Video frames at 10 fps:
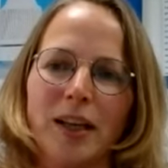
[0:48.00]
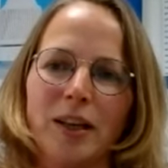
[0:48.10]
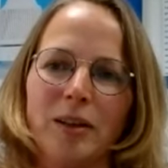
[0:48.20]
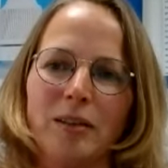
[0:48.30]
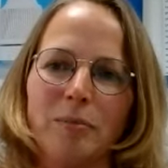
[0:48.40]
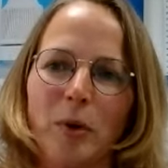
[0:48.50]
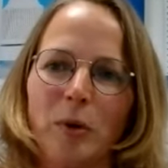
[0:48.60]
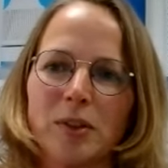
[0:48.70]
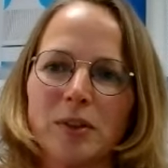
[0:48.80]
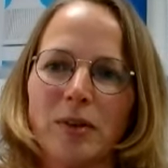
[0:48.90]
in
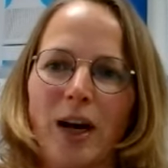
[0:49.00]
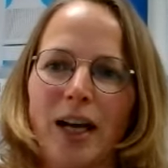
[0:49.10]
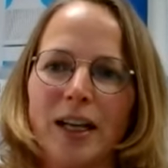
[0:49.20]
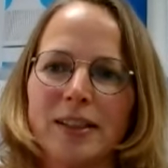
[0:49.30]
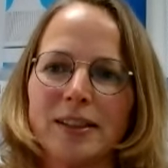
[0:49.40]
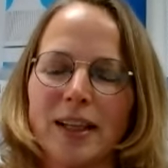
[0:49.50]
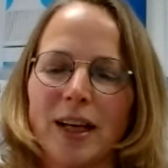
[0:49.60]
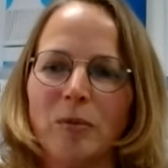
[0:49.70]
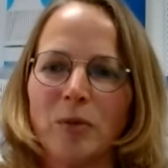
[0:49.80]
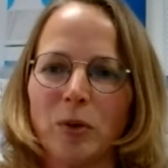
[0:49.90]
both trials
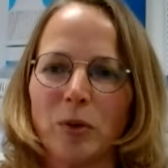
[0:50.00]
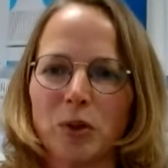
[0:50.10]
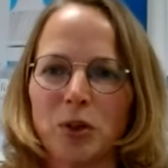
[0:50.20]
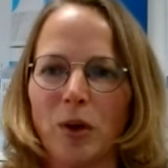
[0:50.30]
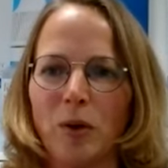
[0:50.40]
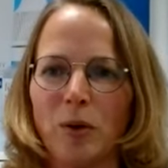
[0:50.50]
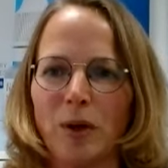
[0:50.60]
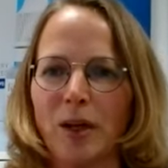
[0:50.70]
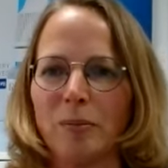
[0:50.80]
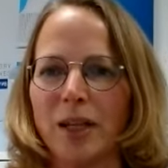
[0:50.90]
we could show
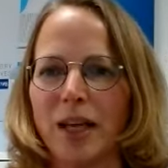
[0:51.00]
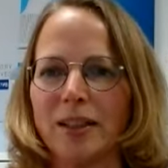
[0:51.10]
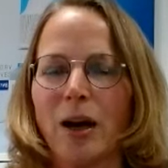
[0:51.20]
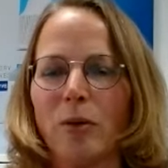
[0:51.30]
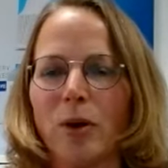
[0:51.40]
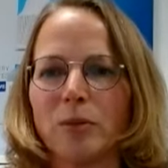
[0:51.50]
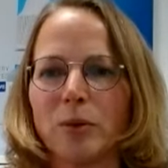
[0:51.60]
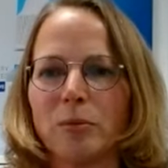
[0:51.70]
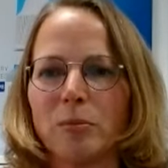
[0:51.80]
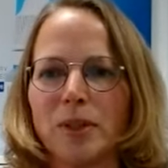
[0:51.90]
that our
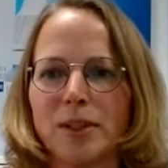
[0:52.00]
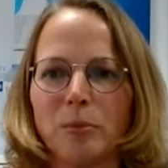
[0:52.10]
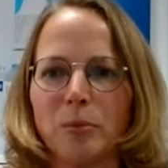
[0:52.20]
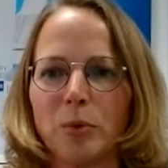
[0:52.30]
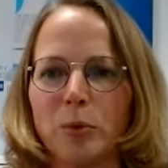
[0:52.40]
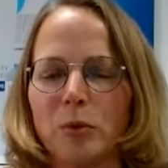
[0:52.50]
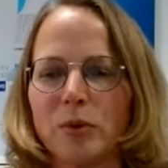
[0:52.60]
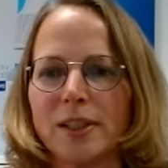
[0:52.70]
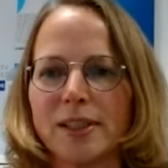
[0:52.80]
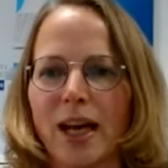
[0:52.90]
treatments
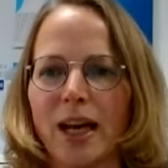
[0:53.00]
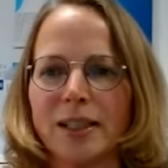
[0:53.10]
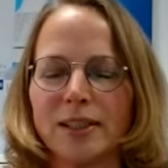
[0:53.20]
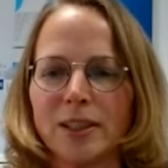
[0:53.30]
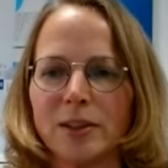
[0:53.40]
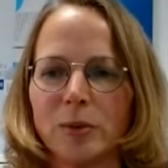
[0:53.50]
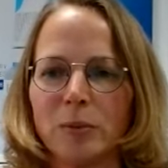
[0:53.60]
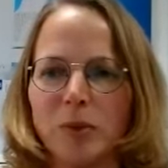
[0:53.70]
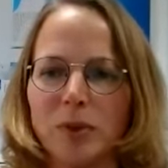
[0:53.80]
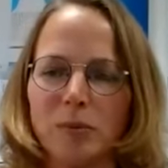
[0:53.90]
improved the signs and
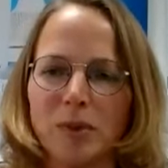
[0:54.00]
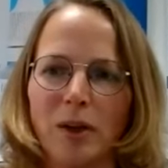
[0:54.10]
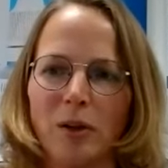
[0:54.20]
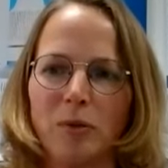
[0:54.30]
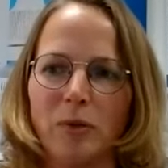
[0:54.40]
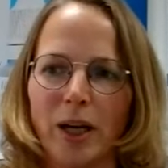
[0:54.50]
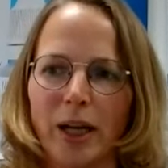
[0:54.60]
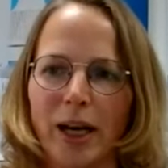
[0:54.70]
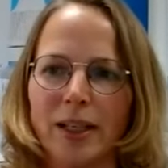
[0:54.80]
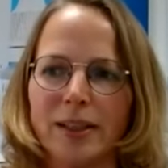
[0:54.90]
symptoms of dry
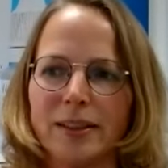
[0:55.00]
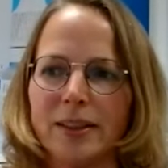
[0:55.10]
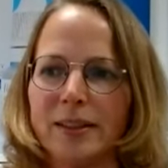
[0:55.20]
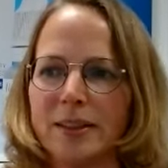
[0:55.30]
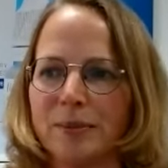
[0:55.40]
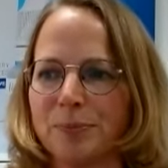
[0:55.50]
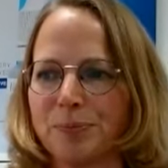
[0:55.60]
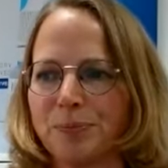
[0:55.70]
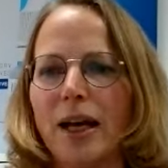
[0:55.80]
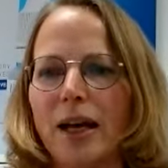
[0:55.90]
eye disease.
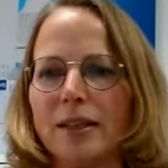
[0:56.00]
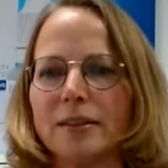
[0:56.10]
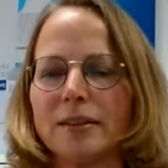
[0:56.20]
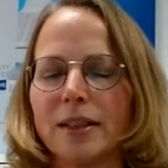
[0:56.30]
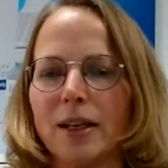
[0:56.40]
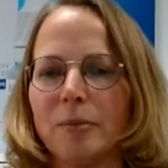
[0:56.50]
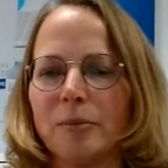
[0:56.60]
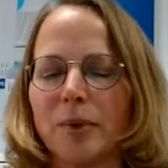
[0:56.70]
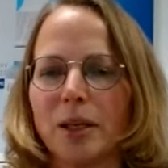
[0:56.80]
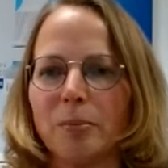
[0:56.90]
And
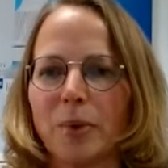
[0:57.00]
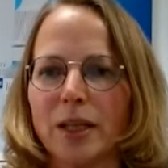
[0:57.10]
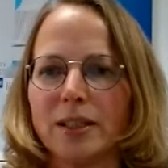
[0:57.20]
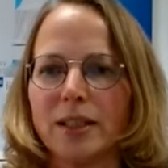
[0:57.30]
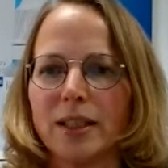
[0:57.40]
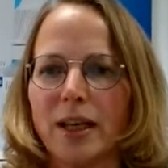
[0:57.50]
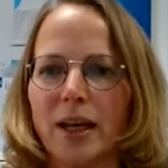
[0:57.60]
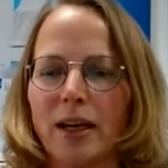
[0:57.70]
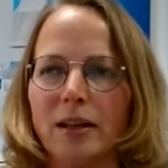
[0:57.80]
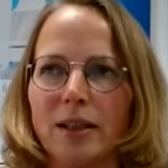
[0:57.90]
in
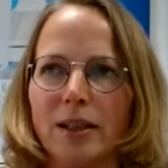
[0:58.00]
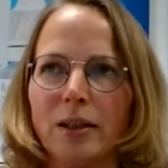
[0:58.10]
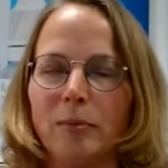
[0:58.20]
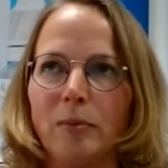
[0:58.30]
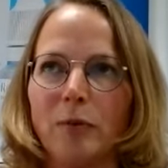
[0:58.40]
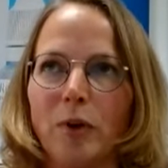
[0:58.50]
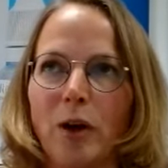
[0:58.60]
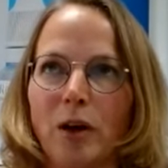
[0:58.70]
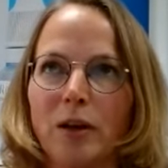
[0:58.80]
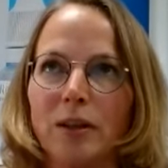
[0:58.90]
particular,
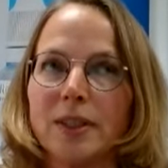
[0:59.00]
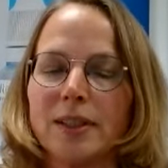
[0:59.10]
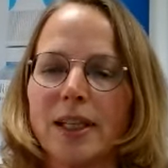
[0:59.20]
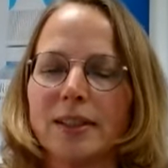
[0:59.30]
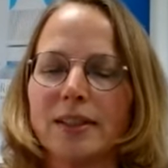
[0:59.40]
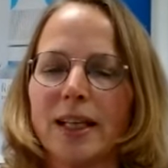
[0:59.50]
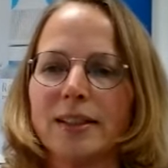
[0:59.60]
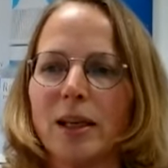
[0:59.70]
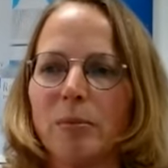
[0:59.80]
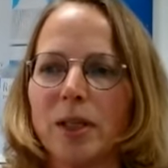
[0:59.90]
for this
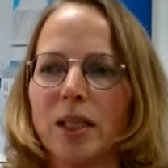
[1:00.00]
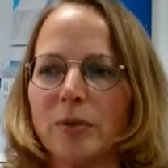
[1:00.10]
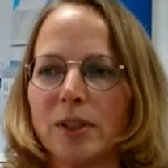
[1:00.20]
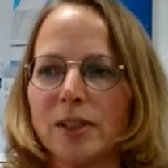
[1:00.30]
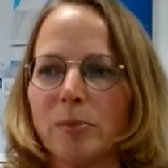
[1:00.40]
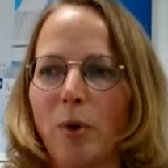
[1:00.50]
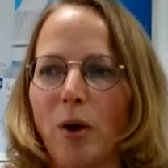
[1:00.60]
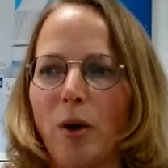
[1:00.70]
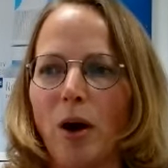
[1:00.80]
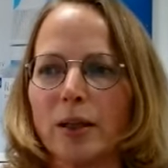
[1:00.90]
success, I believe it's
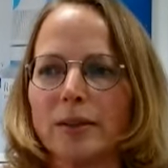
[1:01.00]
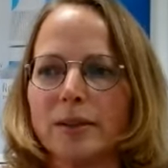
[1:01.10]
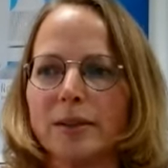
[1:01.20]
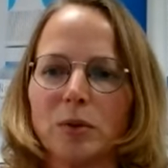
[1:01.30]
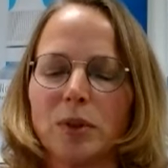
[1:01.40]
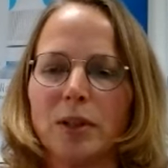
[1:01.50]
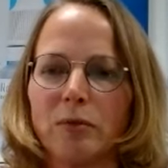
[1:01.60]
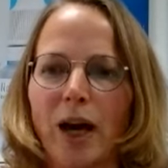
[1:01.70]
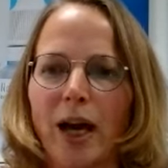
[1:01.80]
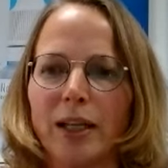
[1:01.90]
important
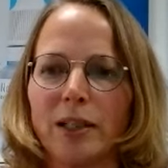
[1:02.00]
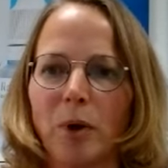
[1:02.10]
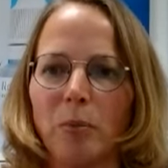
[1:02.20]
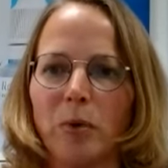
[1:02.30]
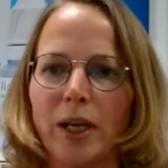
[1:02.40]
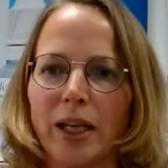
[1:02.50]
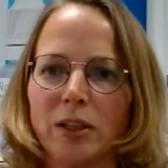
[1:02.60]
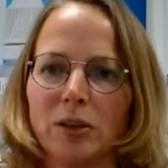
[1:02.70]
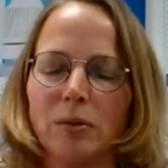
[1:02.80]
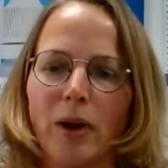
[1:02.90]
define the
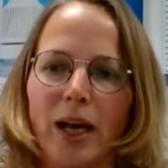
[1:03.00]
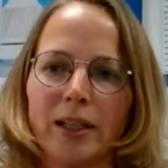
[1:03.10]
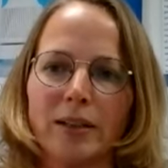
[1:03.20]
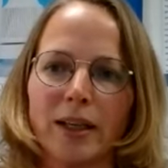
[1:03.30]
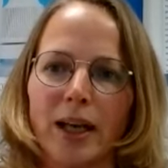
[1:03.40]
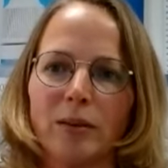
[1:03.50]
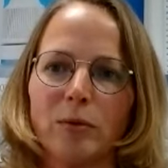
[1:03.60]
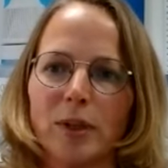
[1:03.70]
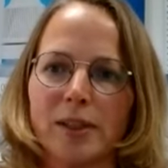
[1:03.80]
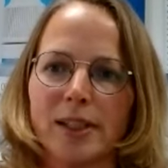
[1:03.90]
population right. And
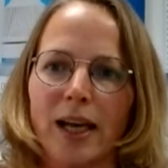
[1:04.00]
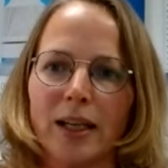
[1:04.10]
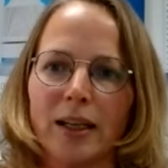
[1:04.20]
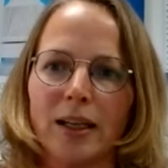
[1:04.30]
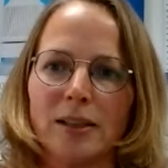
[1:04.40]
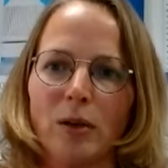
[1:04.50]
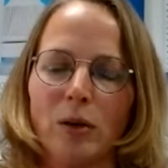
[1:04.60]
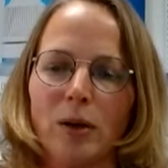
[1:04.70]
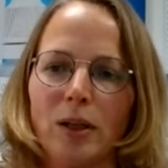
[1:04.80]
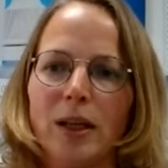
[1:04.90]
for
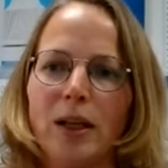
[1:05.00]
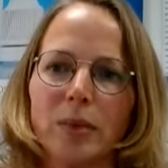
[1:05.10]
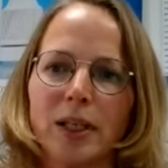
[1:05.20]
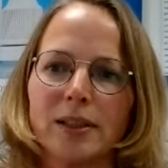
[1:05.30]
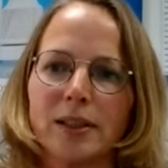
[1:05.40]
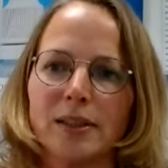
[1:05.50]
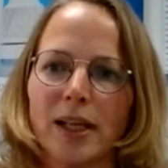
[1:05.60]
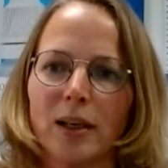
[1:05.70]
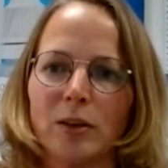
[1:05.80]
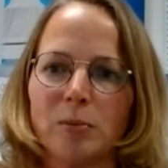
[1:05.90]
CyclASol, it's a
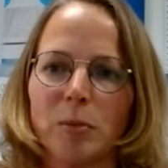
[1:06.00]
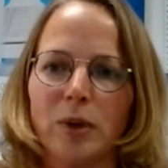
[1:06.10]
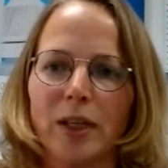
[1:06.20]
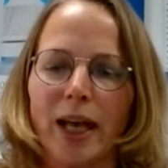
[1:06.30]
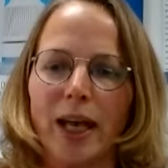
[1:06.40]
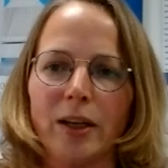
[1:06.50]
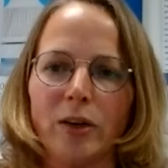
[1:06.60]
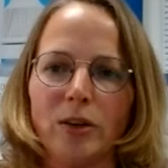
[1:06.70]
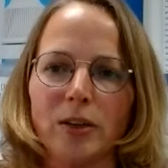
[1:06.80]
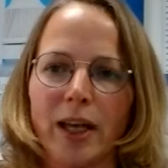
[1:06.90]
cyclosporine A
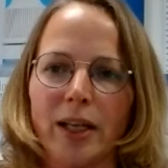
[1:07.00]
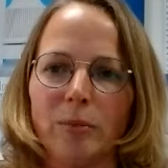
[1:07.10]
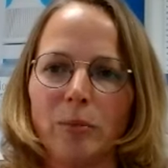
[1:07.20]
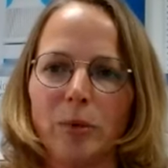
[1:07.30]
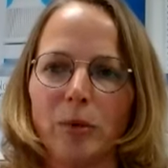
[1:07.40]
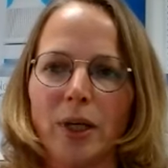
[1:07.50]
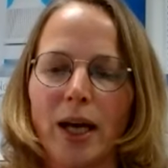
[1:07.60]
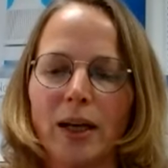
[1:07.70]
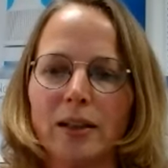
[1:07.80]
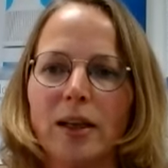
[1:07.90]
containing
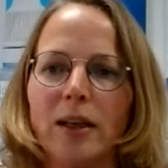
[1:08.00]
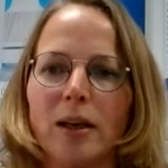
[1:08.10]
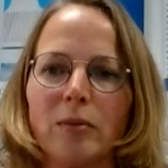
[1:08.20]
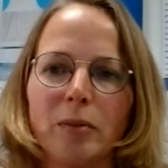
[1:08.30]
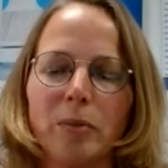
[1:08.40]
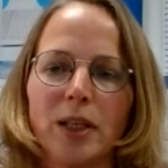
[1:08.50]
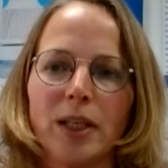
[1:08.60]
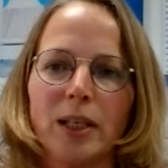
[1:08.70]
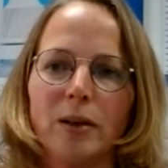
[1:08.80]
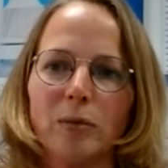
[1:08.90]
product. We
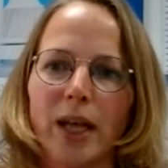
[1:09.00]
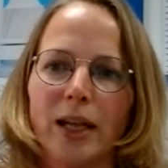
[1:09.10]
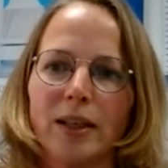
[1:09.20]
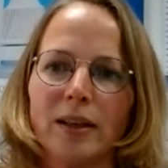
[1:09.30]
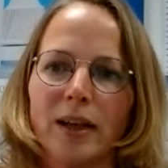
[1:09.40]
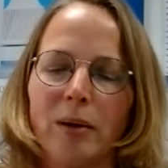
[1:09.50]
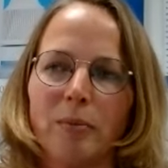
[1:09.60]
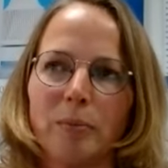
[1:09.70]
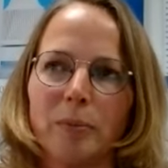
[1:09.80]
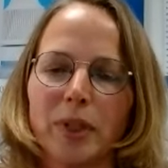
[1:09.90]
believe that
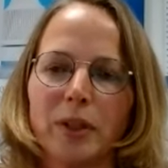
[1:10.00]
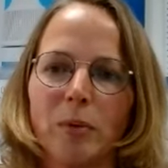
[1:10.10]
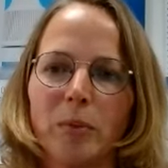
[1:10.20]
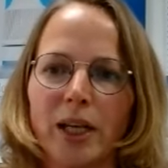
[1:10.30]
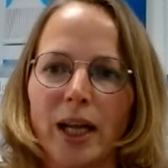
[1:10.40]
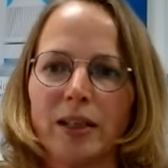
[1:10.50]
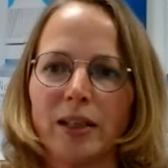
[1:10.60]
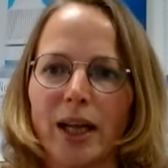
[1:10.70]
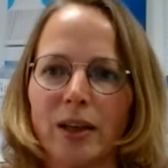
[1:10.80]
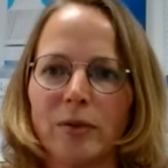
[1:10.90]

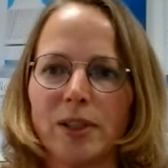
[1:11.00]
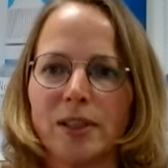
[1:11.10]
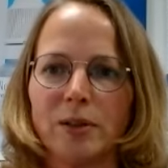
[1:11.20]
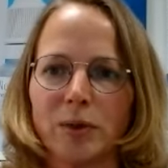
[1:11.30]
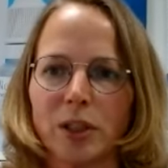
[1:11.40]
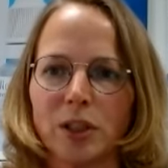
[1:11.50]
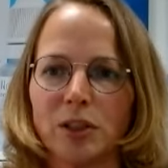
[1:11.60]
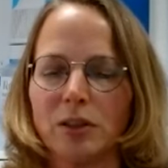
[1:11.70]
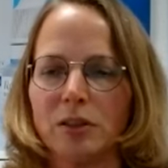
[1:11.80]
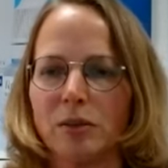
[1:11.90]
predominant aqueous
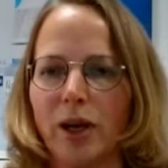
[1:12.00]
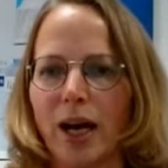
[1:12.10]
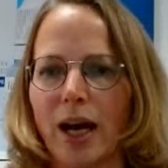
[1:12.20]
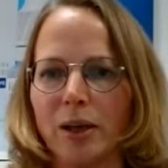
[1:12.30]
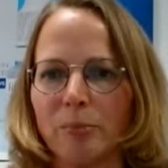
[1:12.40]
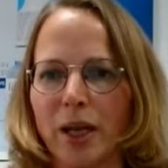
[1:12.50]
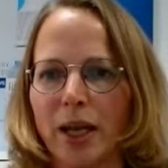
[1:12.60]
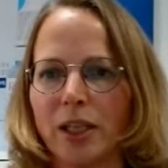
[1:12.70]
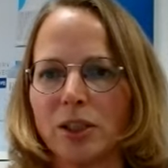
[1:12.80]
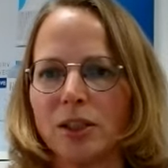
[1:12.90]
deficient dry eye
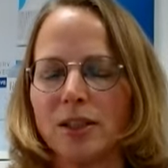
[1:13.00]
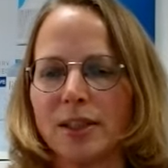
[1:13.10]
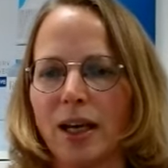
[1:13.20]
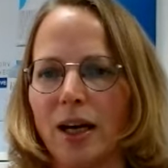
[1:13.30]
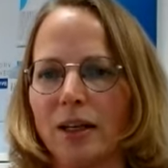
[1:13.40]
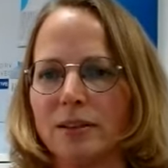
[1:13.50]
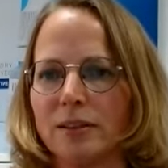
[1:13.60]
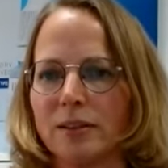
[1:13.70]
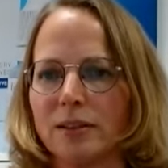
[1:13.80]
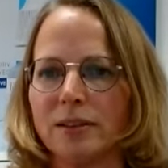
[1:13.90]
patients are
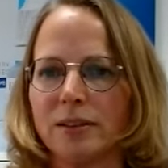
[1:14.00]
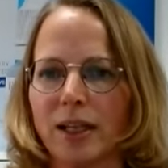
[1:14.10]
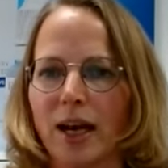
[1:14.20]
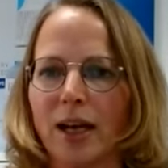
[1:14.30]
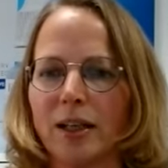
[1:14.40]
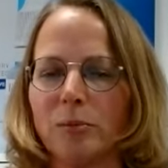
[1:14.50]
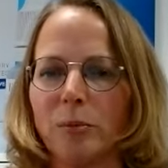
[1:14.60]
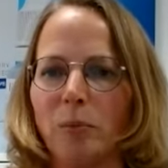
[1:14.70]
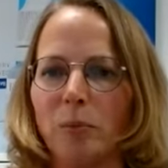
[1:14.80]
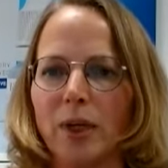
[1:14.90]
the
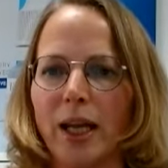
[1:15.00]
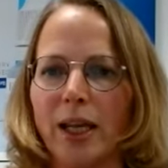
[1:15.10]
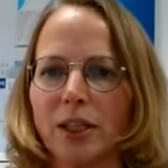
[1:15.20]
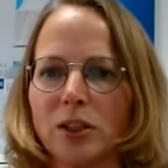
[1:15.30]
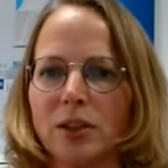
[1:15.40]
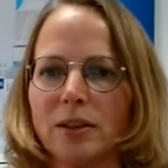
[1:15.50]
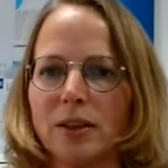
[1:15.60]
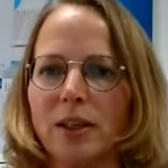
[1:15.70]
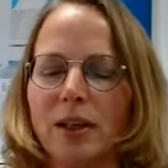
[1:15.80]
target population.